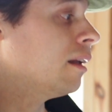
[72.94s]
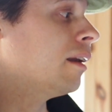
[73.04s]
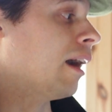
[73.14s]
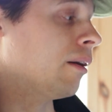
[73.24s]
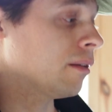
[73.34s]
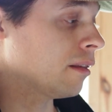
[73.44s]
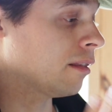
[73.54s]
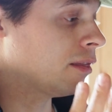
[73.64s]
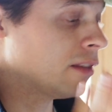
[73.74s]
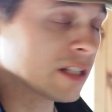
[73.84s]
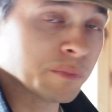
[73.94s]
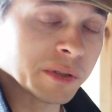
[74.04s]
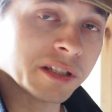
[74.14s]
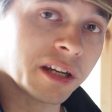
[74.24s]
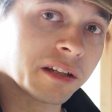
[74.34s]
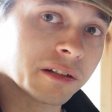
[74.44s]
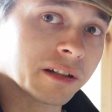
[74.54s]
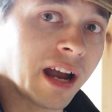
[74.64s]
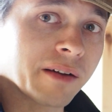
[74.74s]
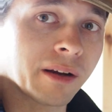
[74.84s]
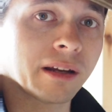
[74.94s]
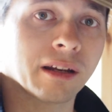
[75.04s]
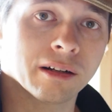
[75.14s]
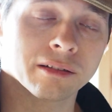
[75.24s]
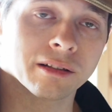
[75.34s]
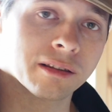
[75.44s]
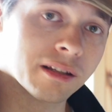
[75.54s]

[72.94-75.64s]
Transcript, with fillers: Now, this particular guy right here,